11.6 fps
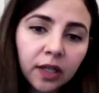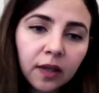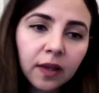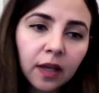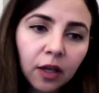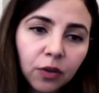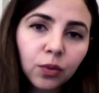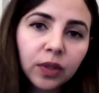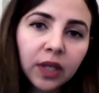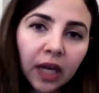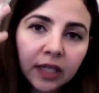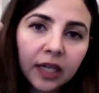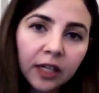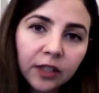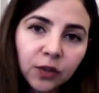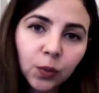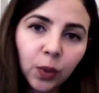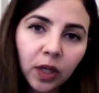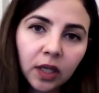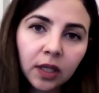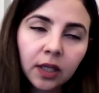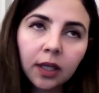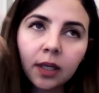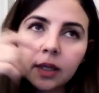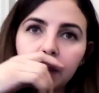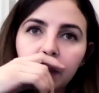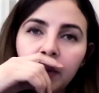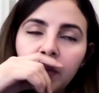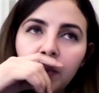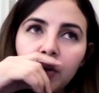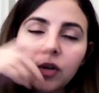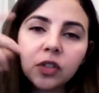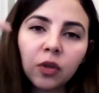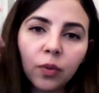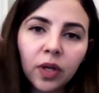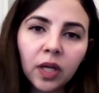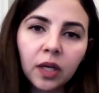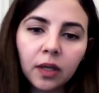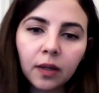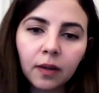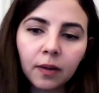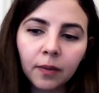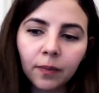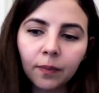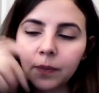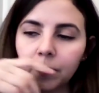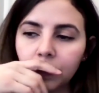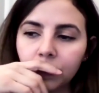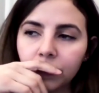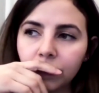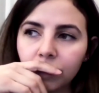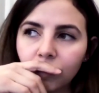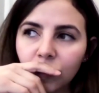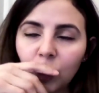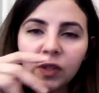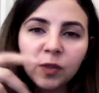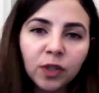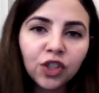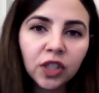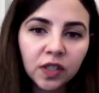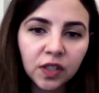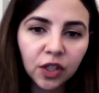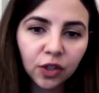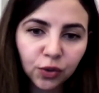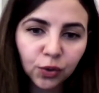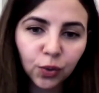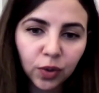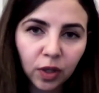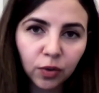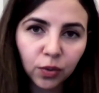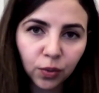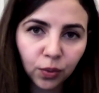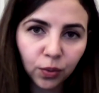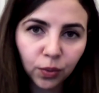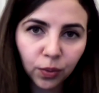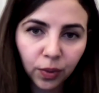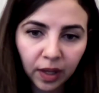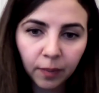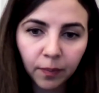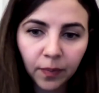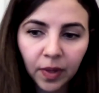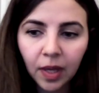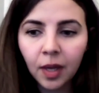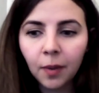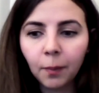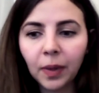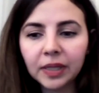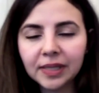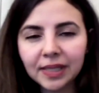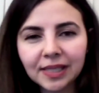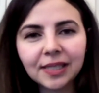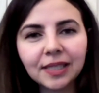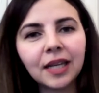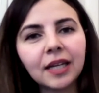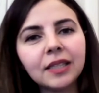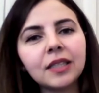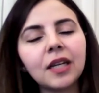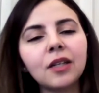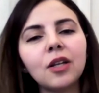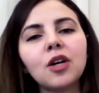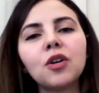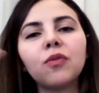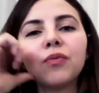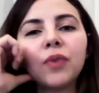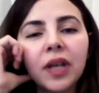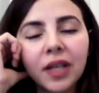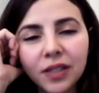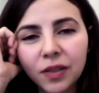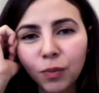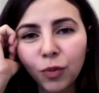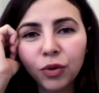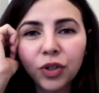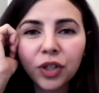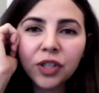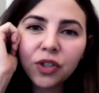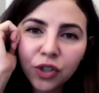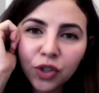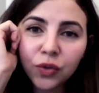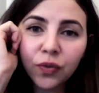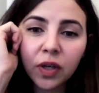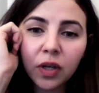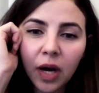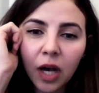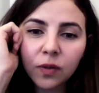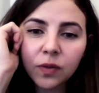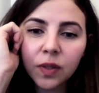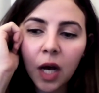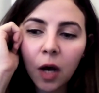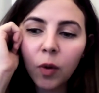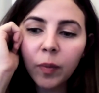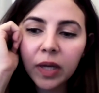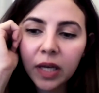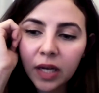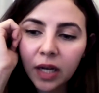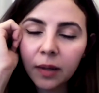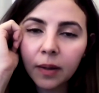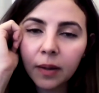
why I did that through Dahlia as well. Maybe because already it was much easier to do that through them. But still, I need a lot of, I guess, more research to figure out how am I gonna